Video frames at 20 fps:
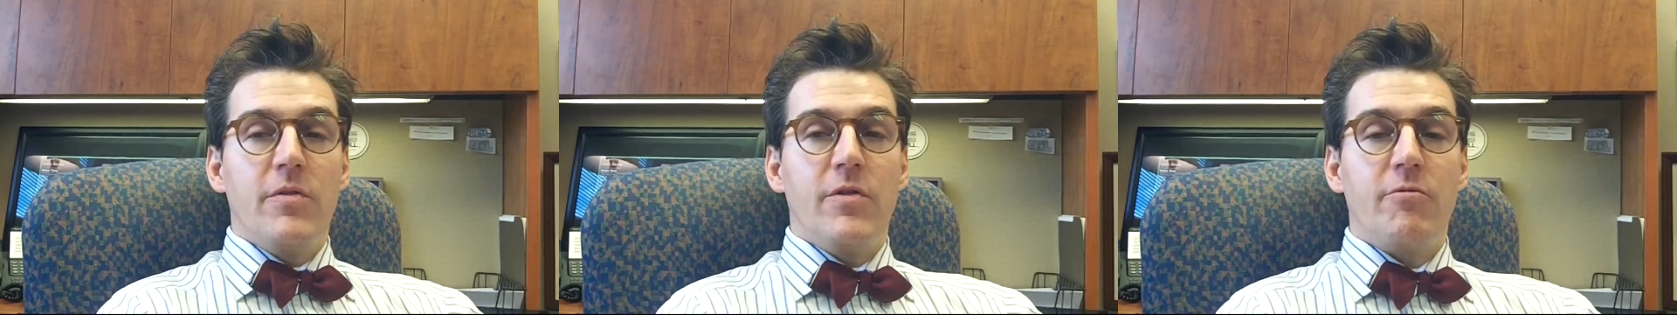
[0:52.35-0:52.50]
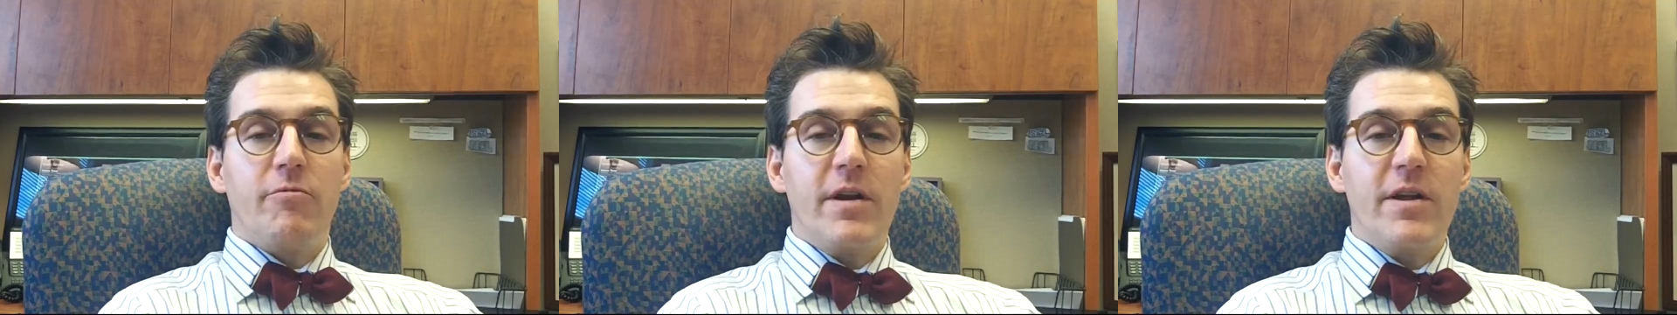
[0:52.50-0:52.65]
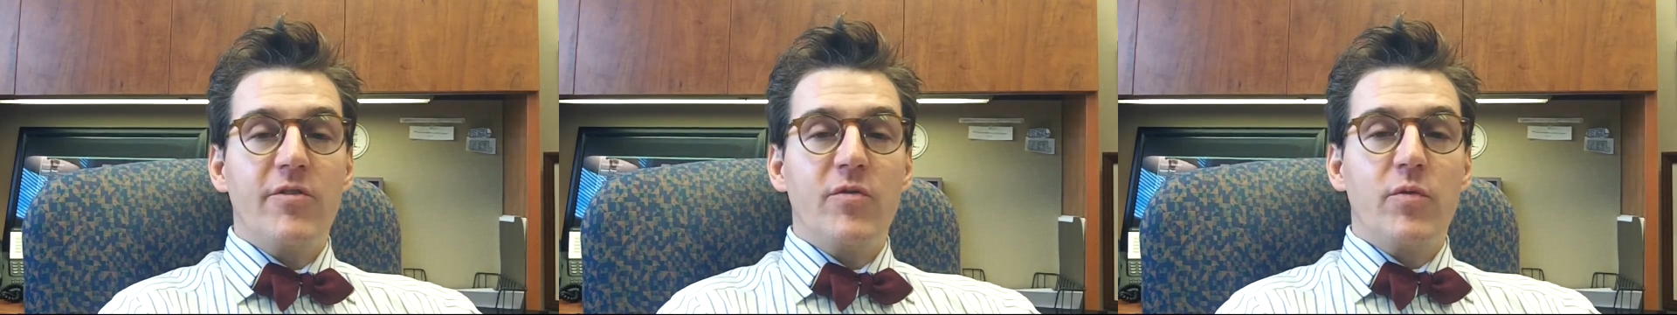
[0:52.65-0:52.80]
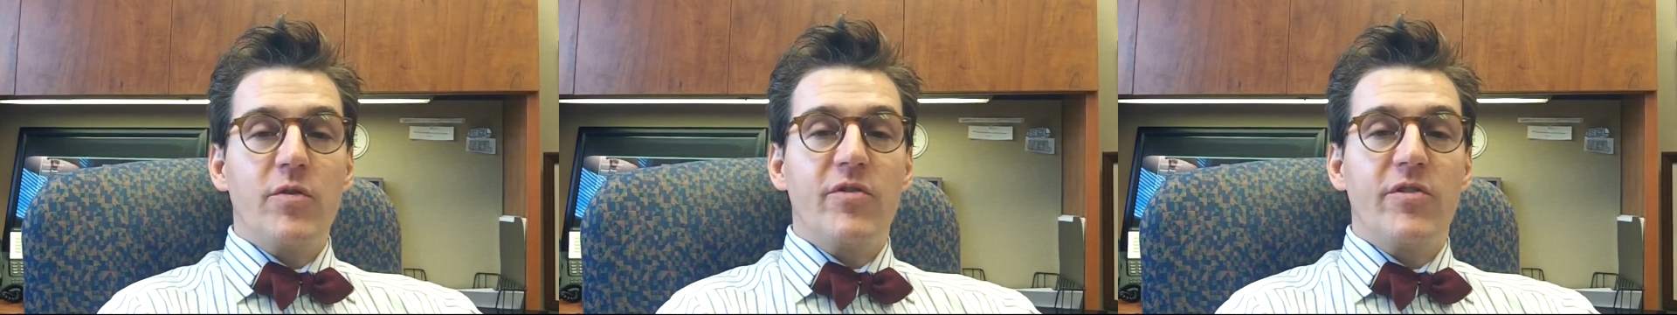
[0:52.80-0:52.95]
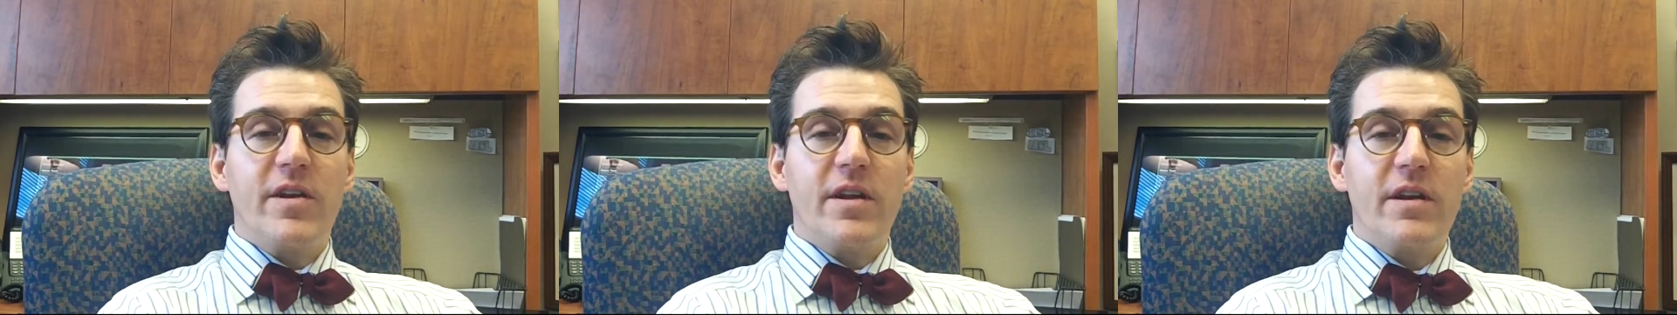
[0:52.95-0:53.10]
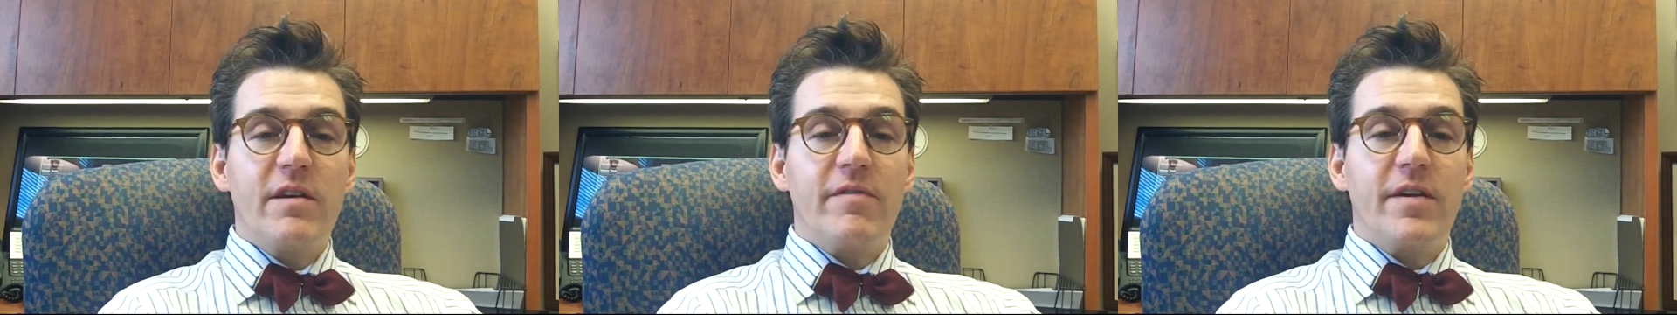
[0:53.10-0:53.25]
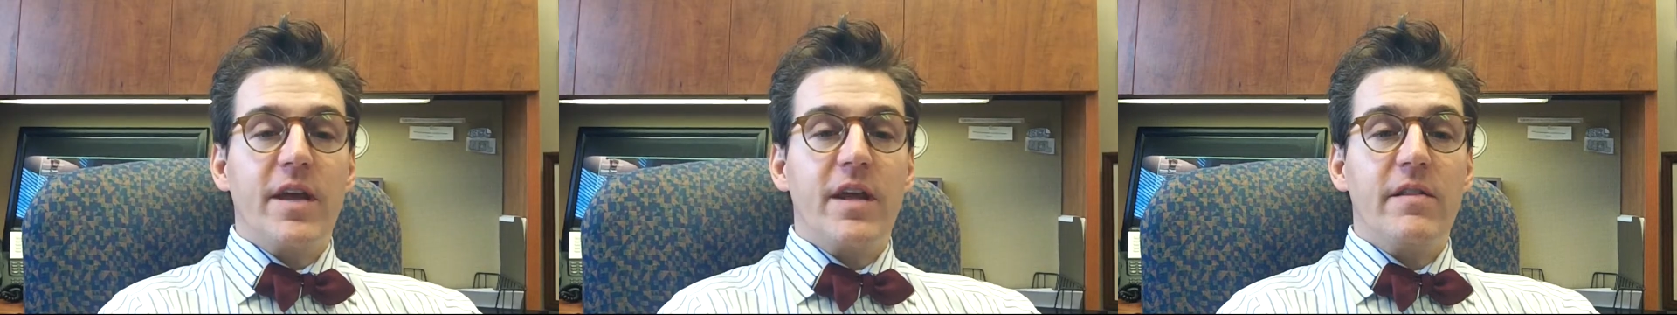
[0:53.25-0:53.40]
The rates were
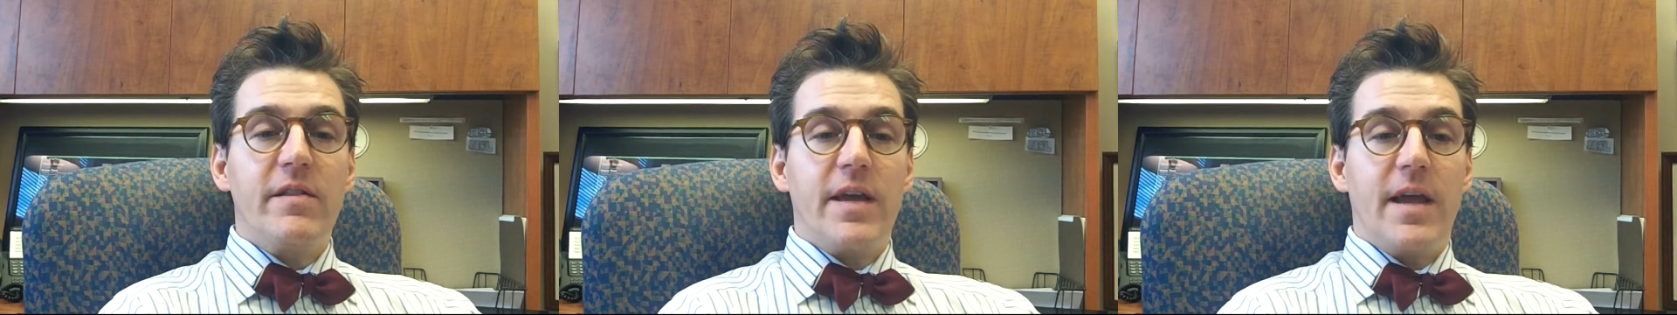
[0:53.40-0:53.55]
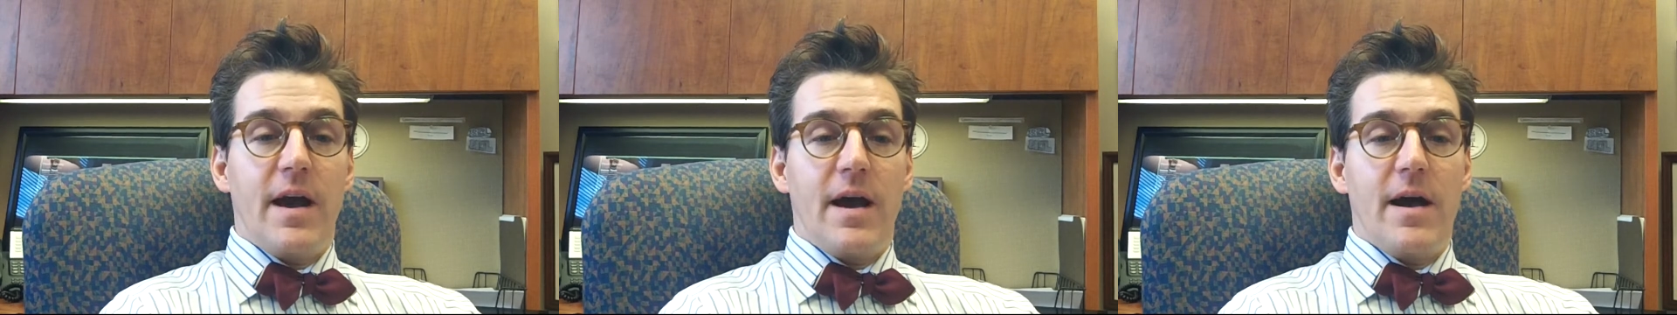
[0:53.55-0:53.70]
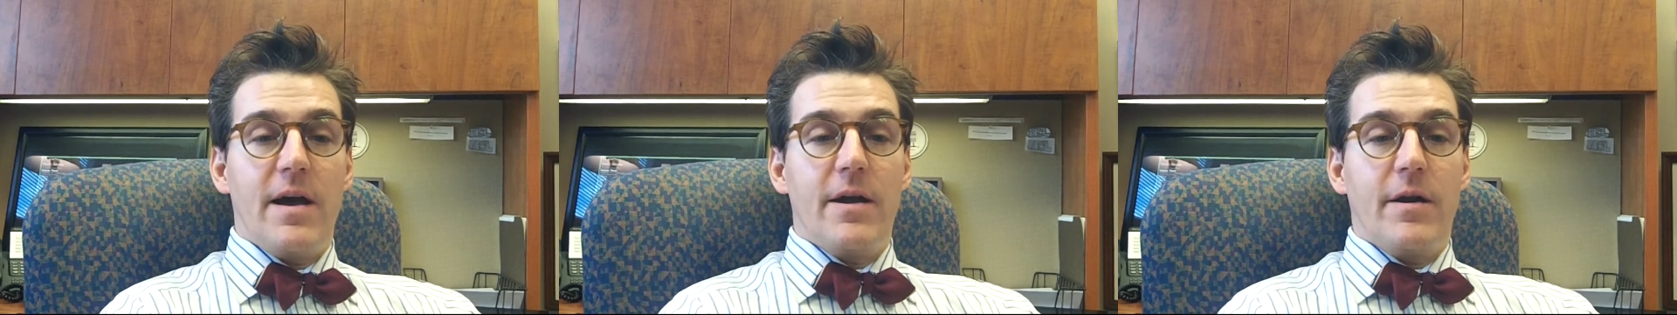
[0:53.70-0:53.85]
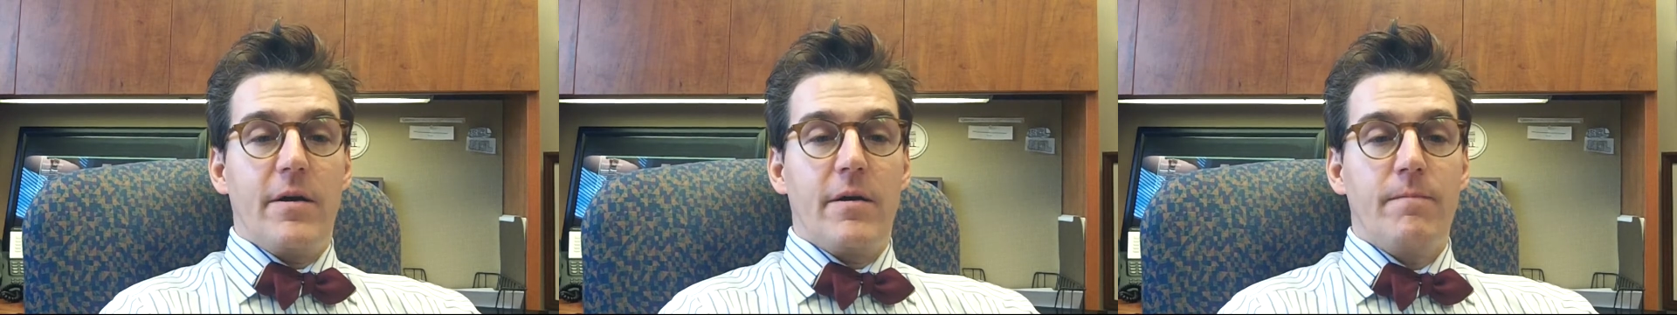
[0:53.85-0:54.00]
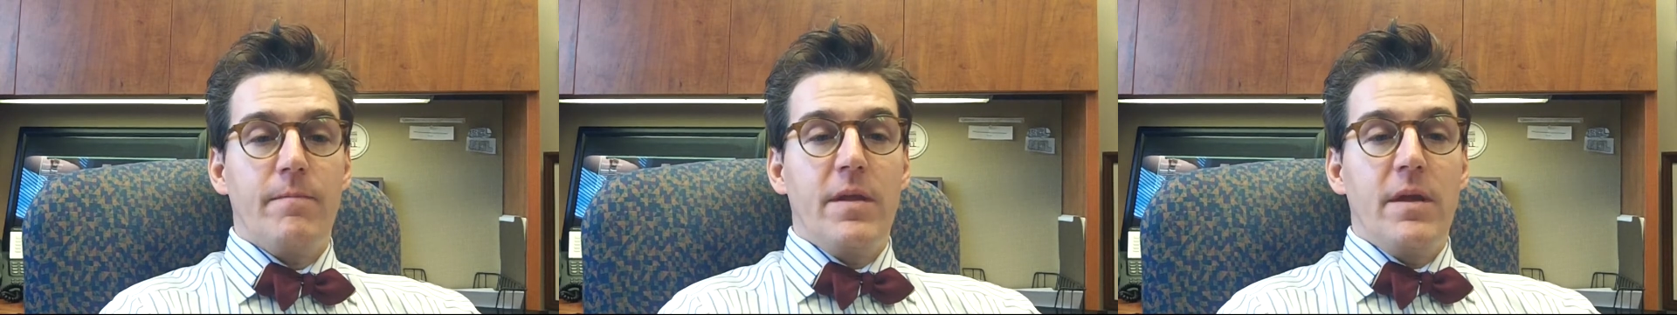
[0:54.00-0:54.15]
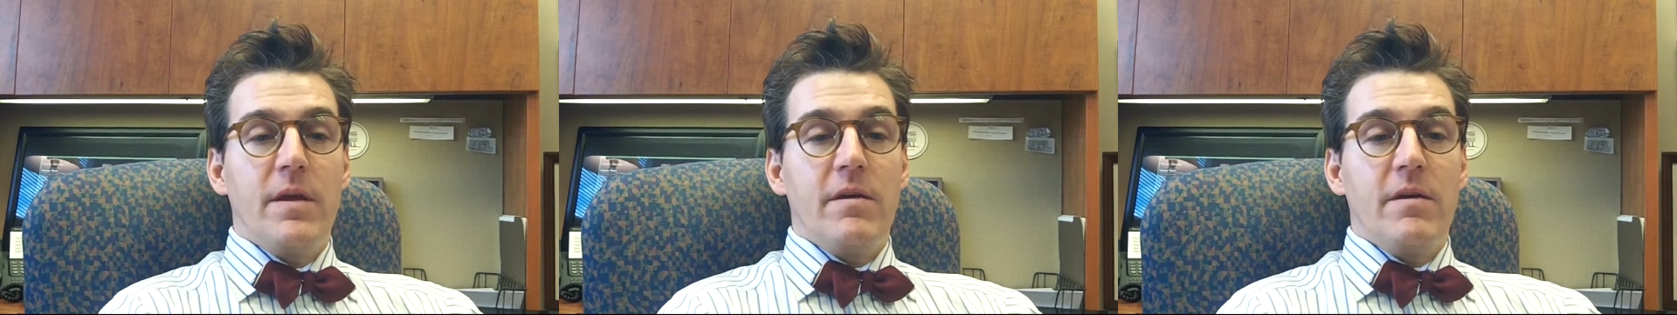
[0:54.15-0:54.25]
significantly higher.